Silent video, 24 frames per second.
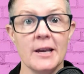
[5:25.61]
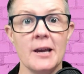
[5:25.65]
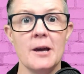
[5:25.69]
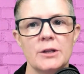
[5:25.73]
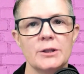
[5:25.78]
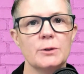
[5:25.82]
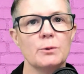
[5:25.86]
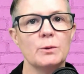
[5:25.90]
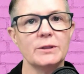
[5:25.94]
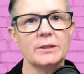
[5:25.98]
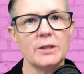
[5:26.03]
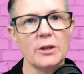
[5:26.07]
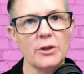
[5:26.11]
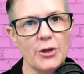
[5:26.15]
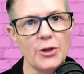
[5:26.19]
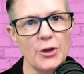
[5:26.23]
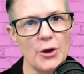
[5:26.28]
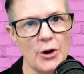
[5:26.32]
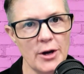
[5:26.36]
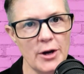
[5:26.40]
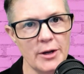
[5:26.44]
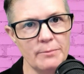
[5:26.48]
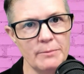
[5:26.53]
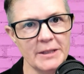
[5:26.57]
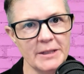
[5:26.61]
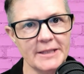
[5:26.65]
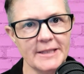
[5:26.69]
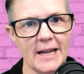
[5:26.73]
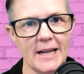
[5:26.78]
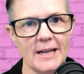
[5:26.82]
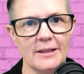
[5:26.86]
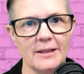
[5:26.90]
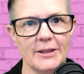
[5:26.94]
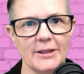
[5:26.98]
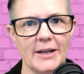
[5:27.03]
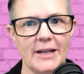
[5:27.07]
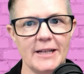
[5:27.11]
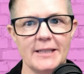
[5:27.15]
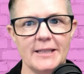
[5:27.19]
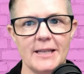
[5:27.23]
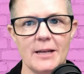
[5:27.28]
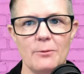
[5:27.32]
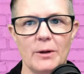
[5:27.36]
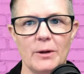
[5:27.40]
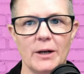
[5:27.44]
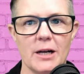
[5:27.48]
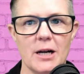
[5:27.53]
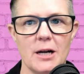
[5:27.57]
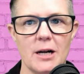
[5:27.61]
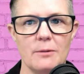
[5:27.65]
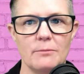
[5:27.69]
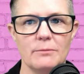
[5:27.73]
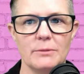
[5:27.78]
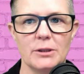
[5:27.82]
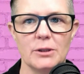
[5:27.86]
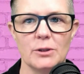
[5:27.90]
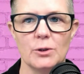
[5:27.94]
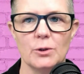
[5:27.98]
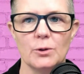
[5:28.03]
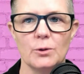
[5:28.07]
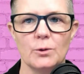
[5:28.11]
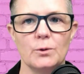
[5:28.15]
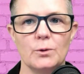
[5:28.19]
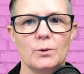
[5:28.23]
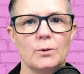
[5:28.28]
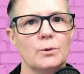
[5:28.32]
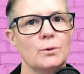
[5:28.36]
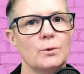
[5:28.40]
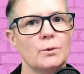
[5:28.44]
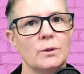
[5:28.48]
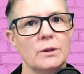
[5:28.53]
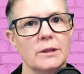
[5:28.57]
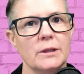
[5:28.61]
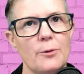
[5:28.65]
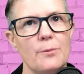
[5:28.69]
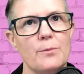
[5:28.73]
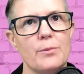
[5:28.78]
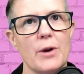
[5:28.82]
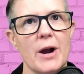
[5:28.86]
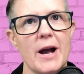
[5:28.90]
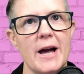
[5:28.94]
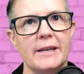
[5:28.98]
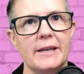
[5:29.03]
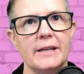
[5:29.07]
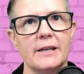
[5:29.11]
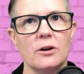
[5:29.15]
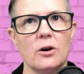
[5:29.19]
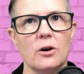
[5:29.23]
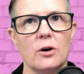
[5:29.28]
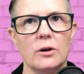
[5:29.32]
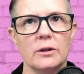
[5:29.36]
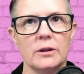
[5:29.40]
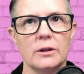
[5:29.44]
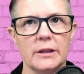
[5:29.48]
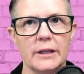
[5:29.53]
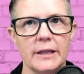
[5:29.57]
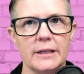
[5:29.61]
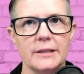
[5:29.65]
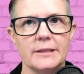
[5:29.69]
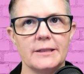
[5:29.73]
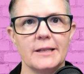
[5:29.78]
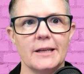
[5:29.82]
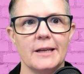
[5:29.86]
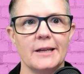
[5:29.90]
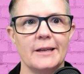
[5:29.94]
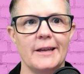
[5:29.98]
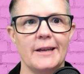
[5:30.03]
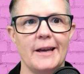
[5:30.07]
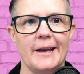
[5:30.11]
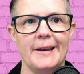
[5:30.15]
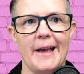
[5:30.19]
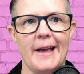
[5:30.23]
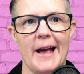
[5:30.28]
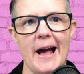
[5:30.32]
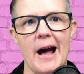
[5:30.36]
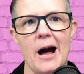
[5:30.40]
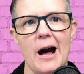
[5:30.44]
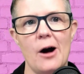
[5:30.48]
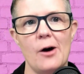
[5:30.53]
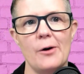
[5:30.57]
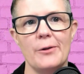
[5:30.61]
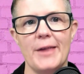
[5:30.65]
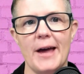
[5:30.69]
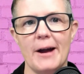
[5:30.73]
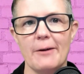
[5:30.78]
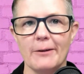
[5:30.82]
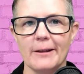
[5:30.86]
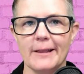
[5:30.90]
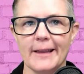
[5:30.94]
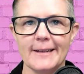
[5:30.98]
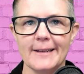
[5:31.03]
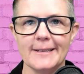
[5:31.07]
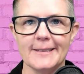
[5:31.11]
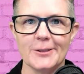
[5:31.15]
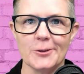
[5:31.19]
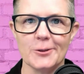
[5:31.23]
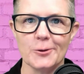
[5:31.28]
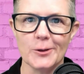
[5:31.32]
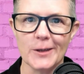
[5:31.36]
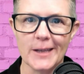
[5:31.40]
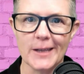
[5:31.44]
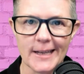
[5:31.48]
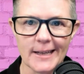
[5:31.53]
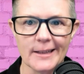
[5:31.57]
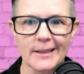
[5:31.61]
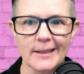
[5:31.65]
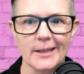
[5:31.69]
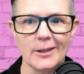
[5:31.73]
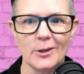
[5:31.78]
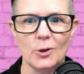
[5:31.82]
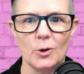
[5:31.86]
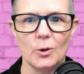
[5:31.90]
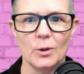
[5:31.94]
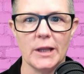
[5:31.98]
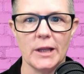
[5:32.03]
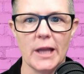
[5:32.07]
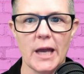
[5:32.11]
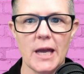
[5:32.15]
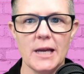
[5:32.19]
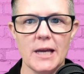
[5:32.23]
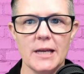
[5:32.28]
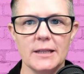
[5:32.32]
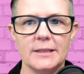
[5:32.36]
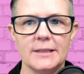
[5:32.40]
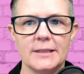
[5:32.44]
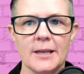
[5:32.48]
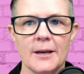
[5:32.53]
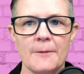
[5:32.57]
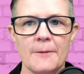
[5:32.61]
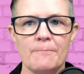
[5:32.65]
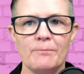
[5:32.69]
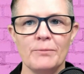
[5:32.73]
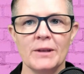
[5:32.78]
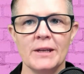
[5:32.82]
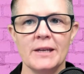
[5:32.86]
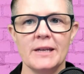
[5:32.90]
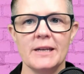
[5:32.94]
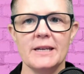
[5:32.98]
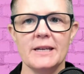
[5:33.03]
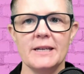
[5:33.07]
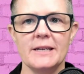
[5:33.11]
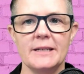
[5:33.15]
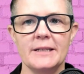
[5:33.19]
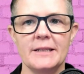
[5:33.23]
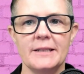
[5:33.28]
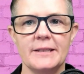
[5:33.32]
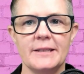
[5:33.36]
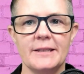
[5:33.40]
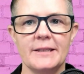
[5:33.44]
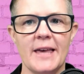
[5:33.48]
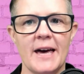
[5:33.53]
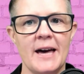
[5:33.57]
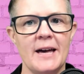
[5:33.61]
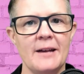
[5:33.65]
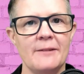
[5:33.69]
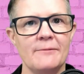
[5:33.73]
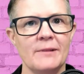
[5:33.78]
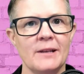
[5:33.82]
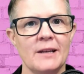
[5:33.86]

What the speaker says: So what's a third mistake that I see when it comes to branding on LinkedIn and how that relates to killing your leads is that